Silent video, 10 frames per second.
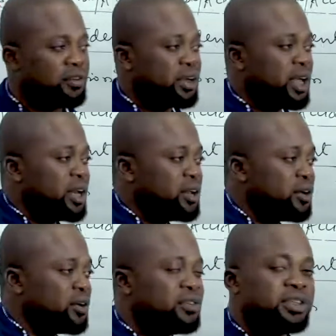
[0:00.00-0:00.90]
in any
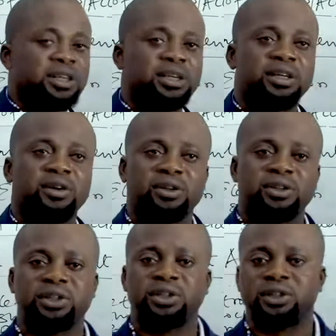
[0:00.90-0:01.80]
of these leading
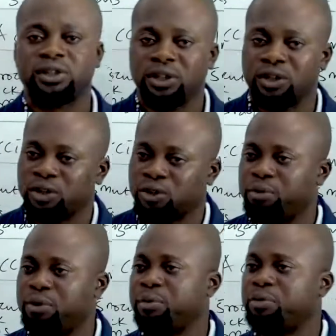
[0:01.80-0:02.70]
causes,
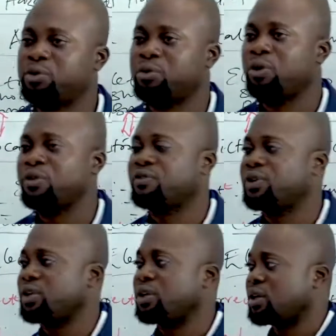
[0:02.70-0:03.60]
you'll be able to work
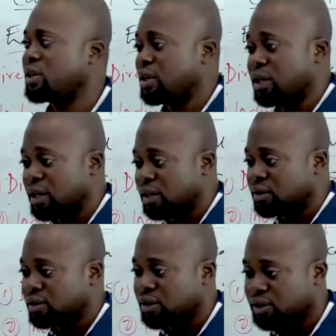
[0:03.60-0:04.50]
free and
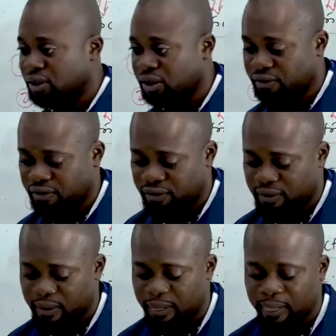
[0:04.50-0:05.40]
safe.
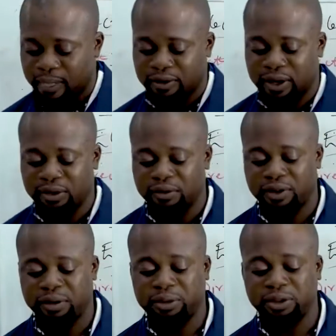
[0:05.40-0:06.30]
Thank you
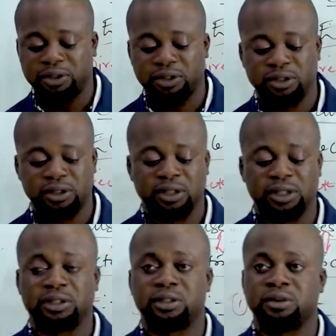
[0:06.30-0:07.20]
very much
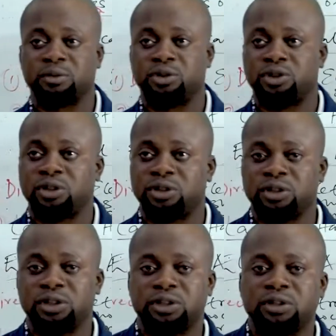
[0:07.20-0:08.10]
as we draw
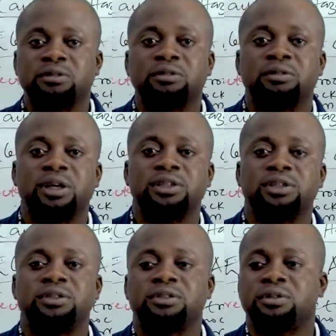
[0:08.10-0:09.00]
this lesson
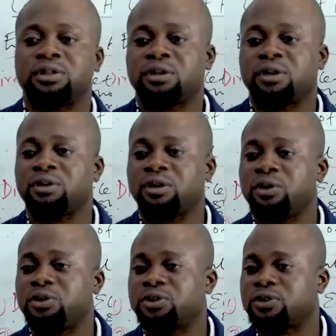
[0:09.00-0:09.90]
to a
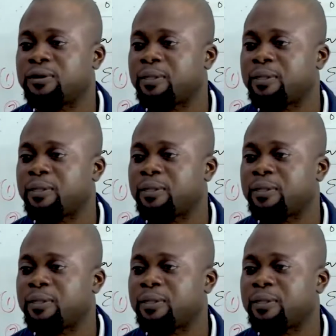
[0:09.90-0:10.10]
close.